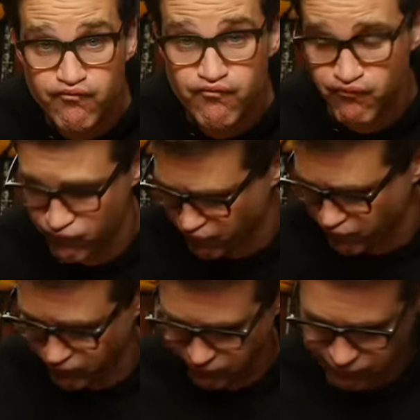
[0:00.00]

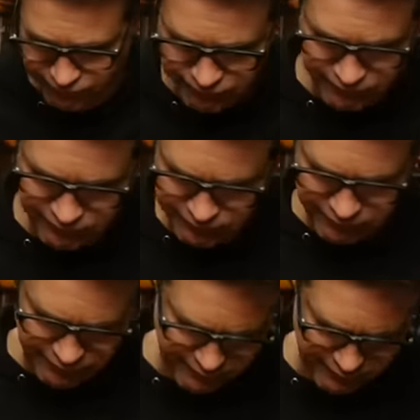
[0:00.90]

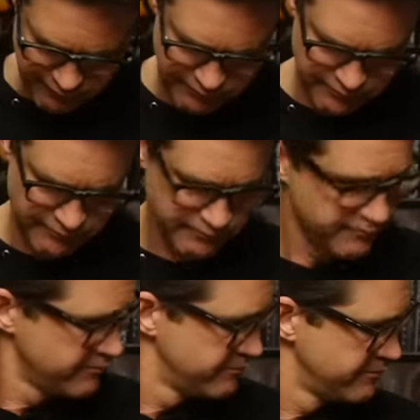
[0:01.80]

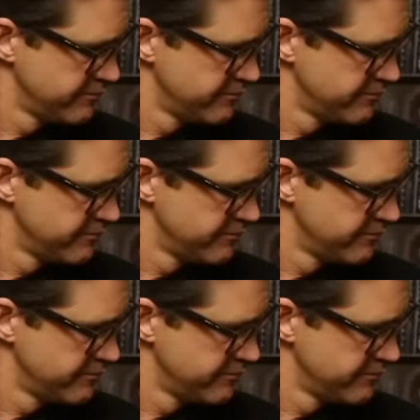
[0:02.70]
(not speaking)